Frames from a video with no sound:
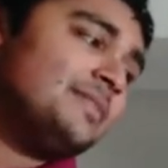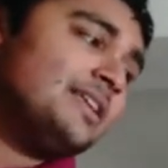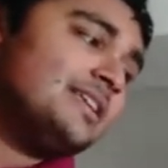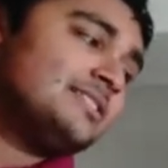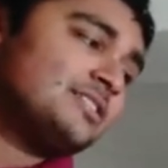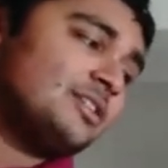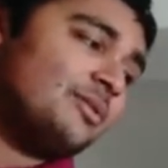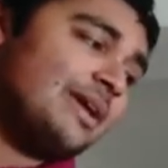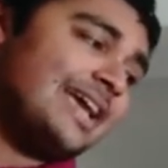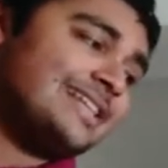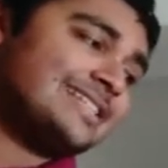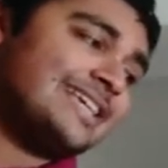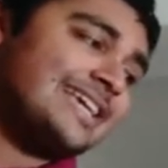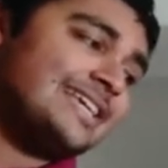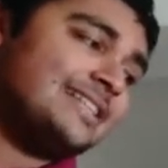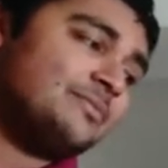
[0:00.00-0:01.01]
So
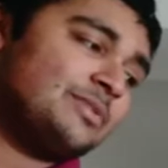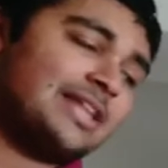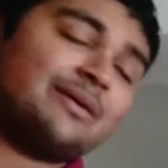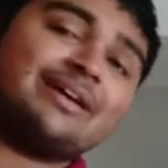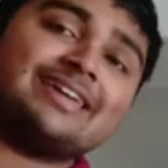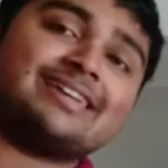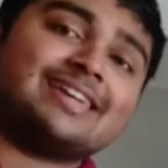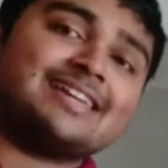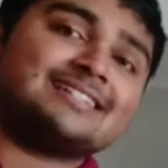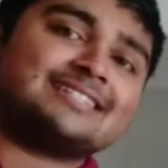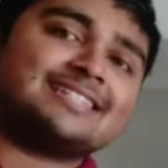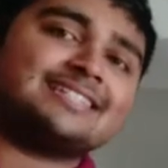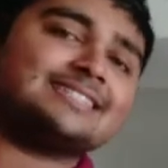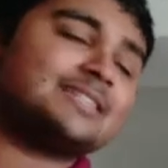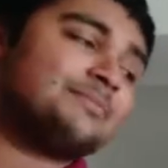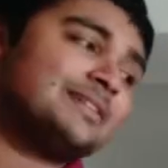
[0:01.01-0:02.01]
SK without AK is
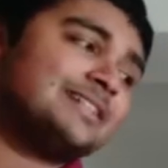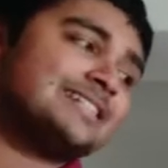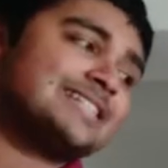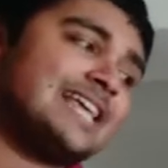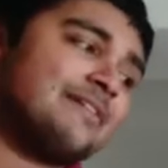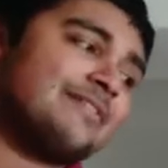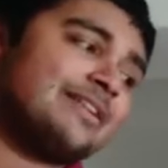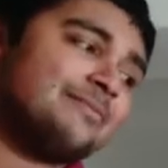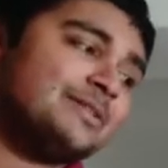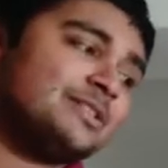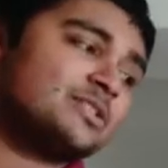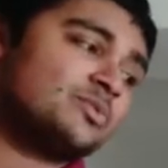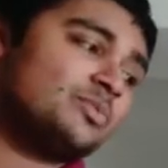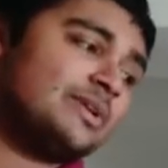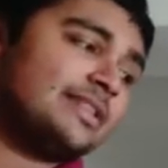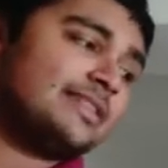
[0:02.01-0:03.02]
simply the set of elements
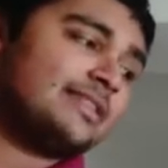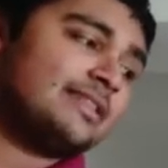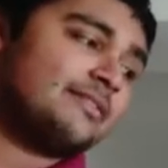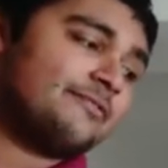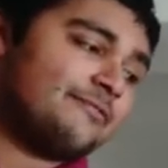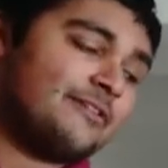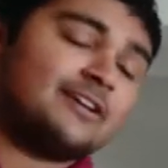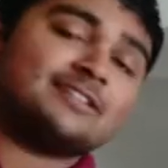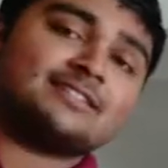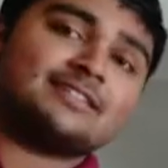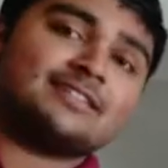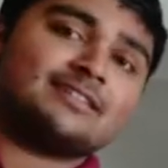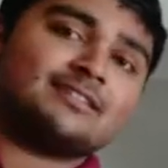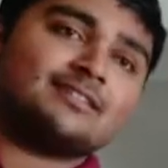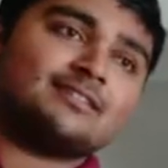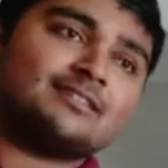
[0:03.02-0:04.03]
with
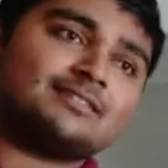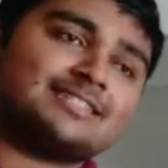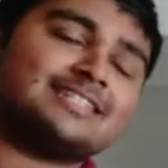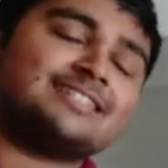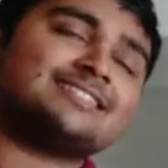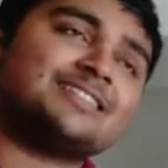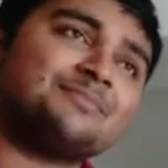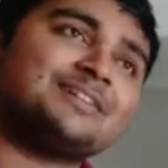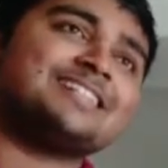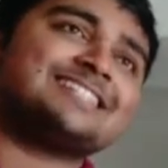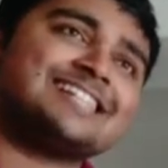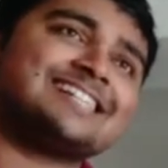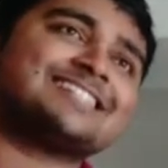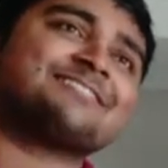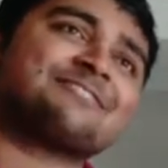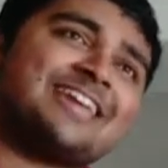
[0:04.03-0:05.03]
simply the
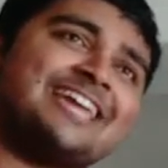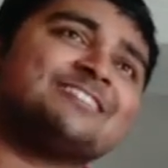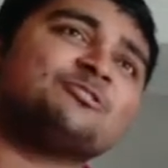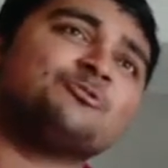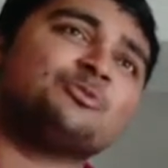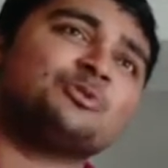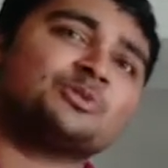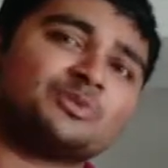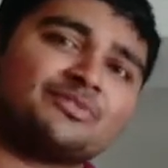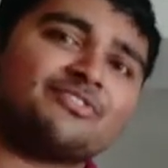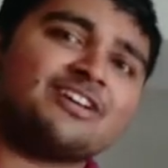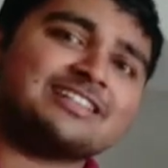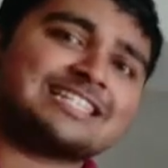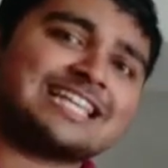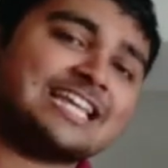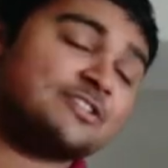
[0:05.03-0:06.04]
set of k tuples with
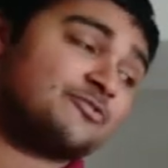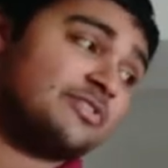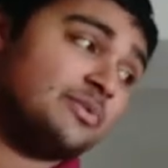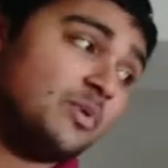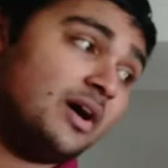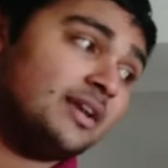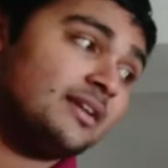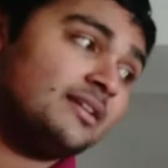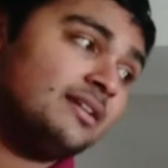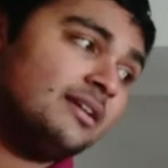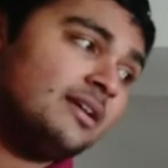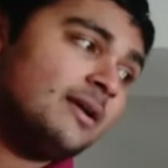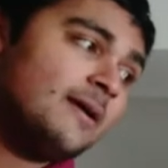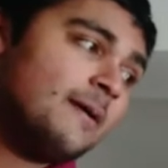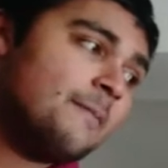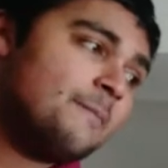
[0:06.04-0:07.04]
first entry 1.
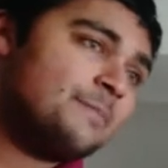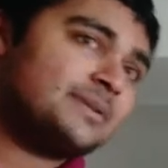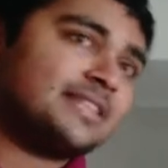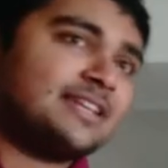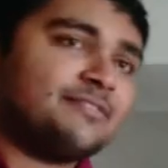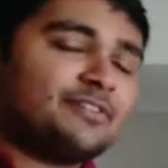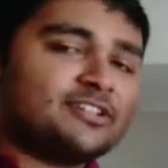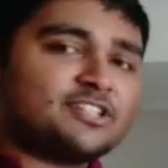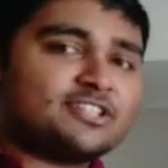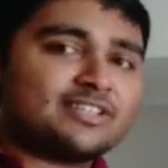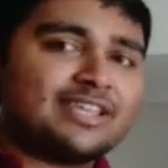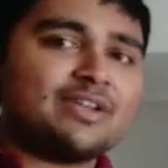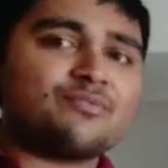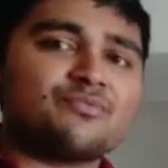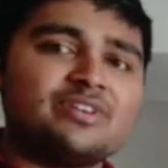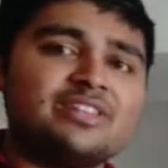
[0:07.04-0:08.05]
But then if I just
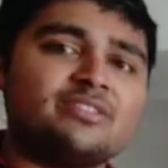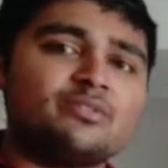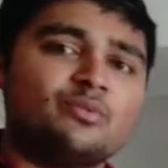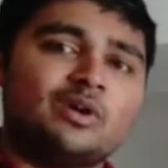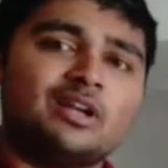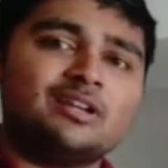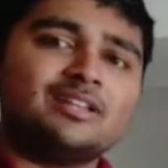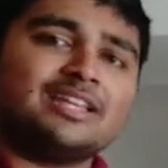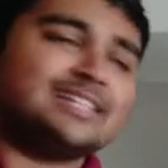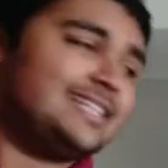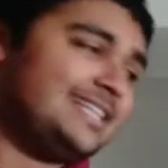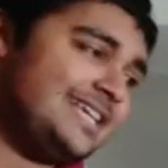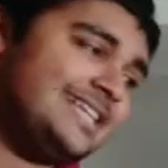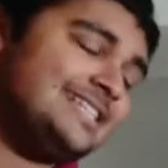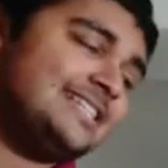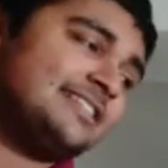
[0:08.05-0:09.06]
get rid of the 1, it's
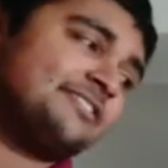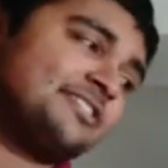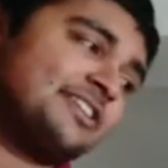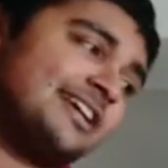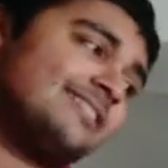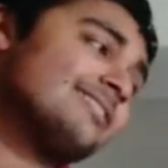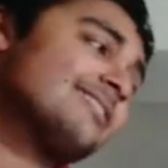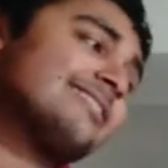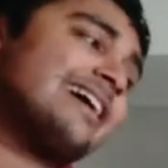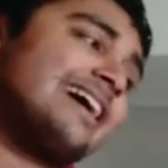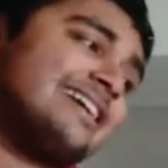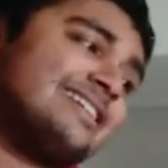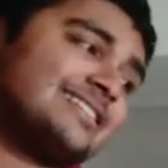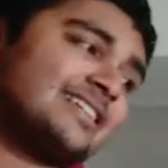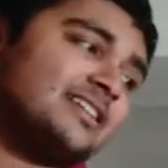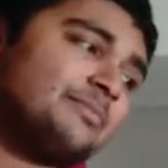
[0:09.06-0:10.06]
easy to check that that
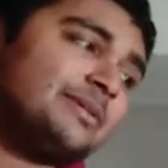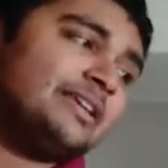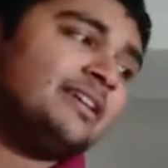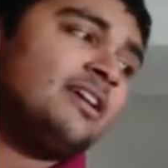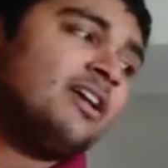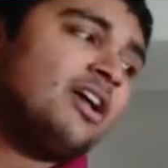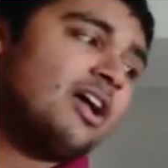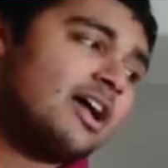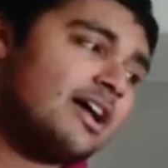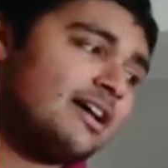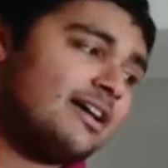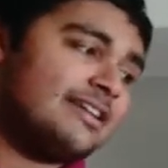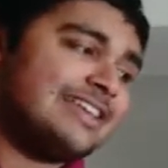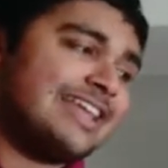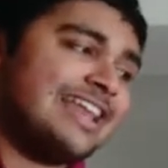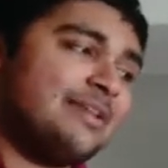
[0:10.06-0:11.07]
is going to be
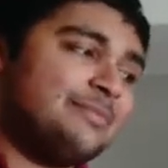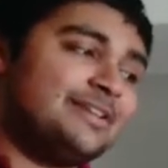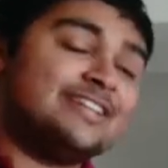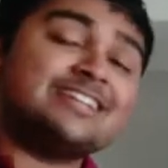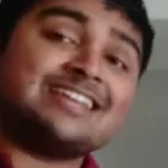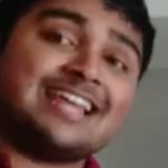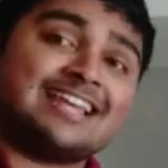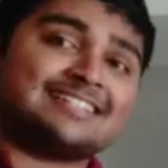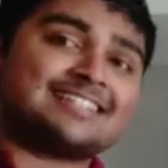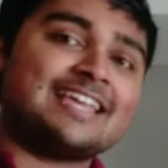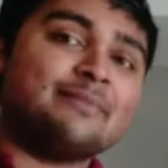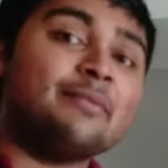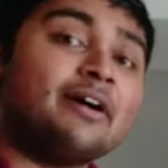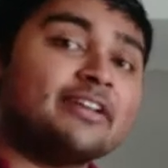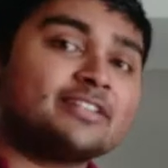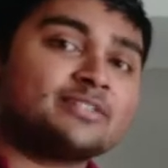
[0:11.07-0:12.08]
an element in
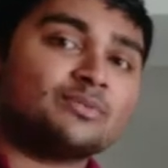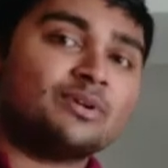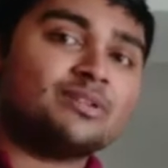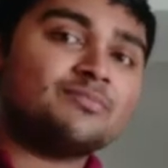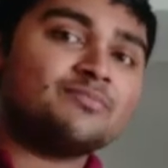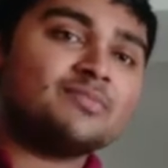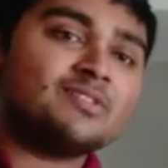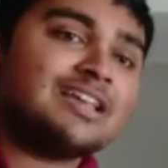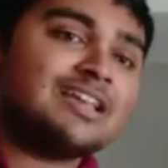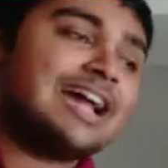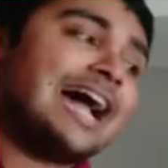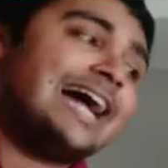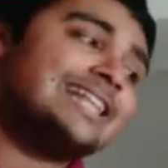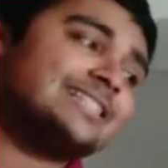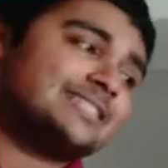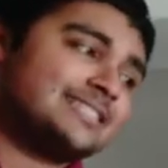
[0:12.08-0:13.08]
SK-1.
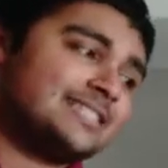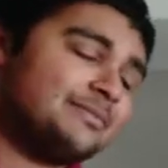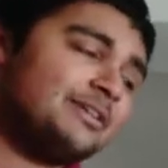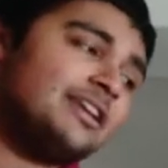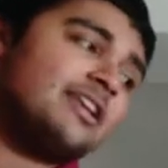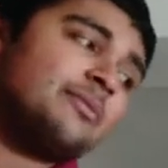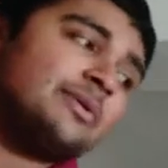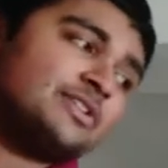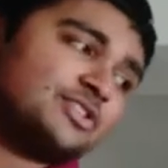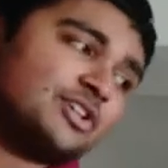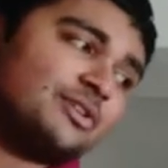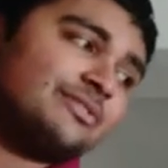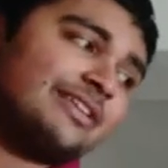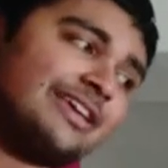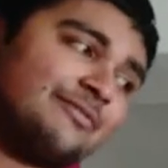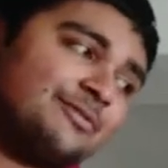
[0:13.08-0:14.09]
And similarly, we showed
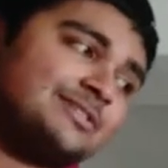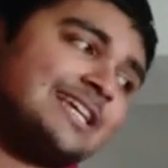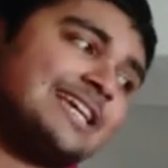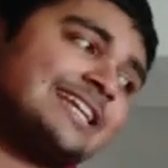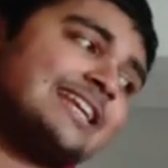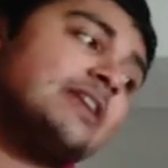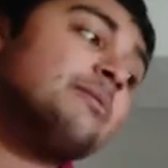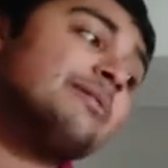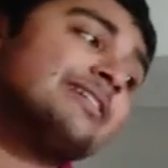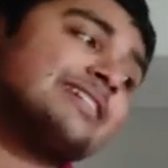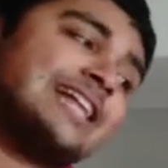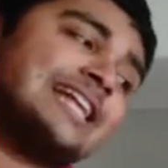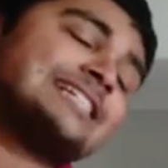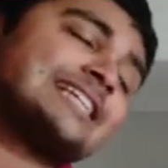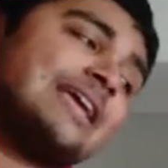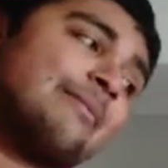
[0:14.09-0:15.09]
that if we take an element in
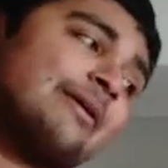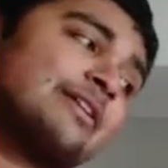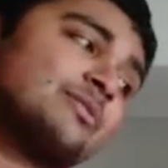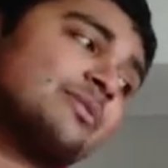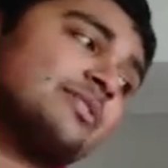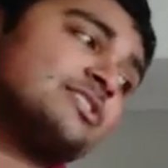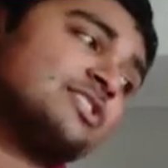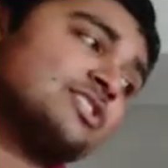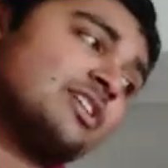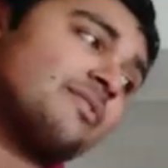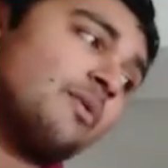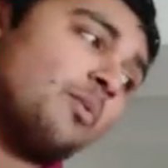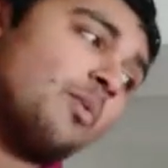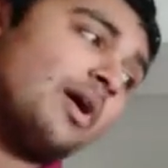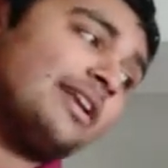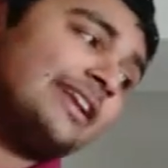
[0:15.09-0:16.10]
SK-1 and just shove a
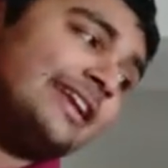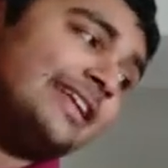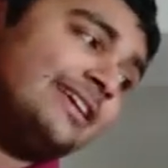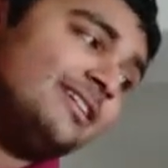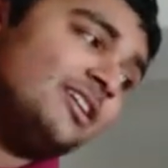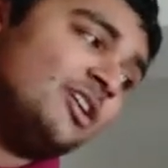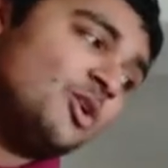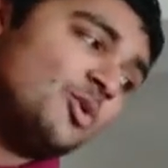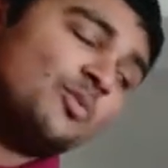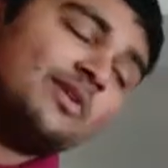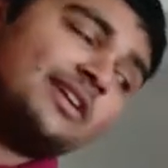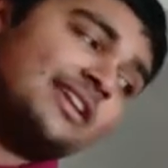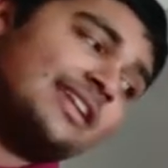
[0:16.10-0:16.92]
1 in it, we're going